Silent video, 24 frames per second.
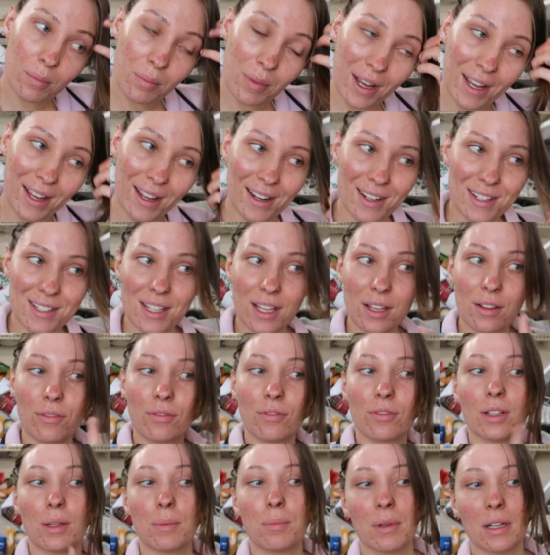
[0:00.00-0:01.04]
My hair is like
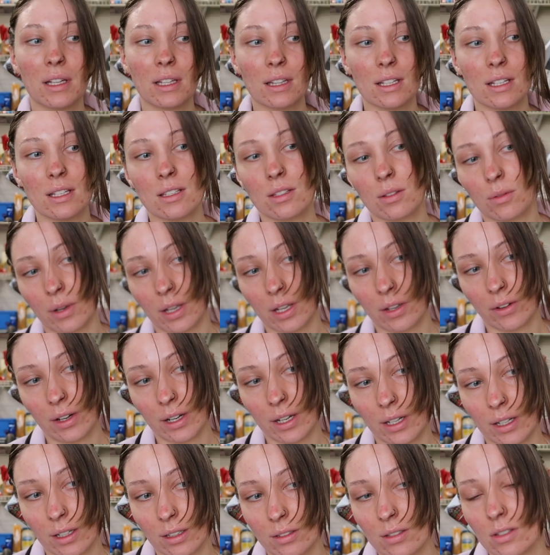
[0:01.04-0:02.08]
flipping this way
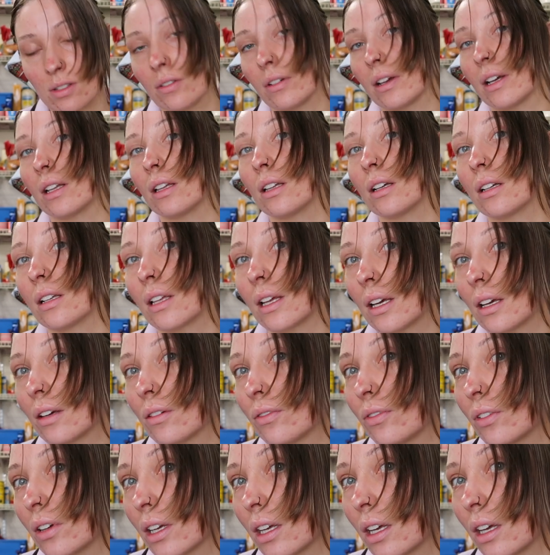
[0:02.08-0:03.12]
right now, so I look like a
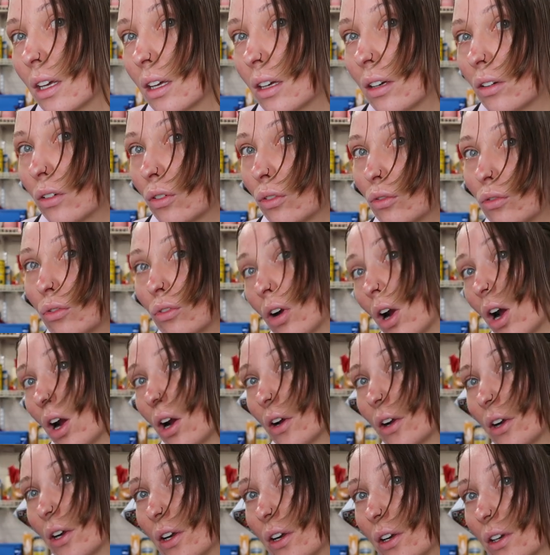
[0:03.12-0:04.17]
freaking
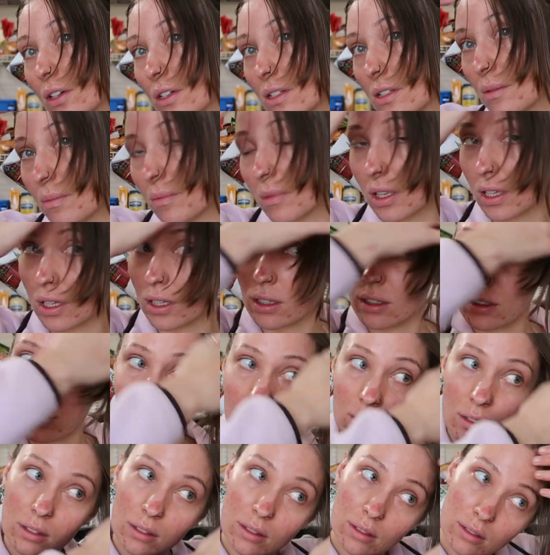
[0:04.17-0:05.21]
rocker or something.
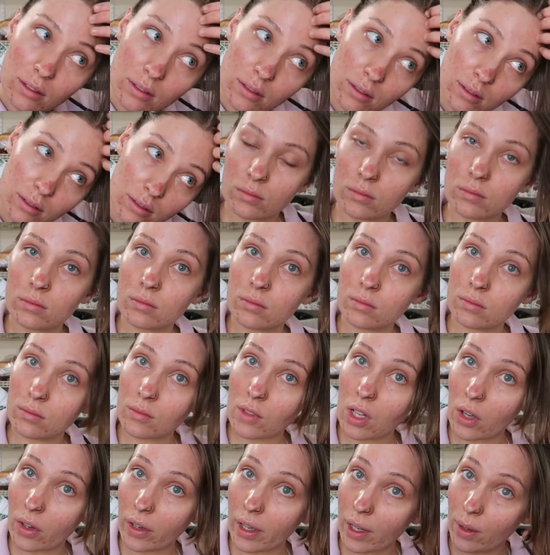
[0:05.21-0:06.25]

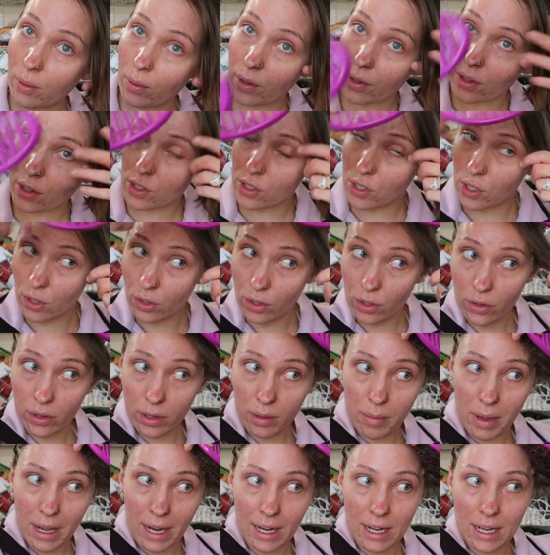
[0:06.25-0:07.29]
Okay, well there's no
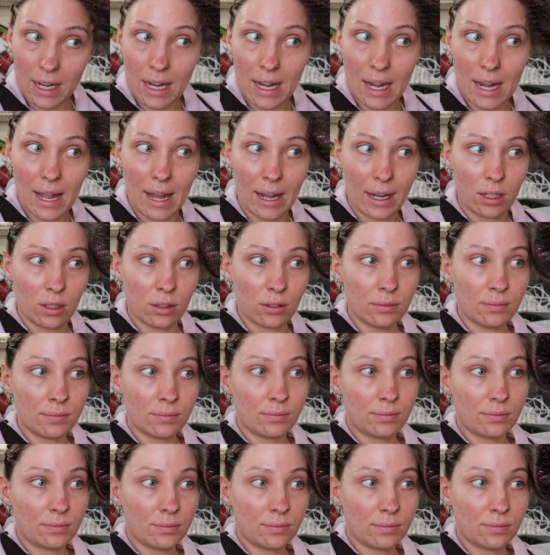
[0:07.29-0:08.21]
going back now.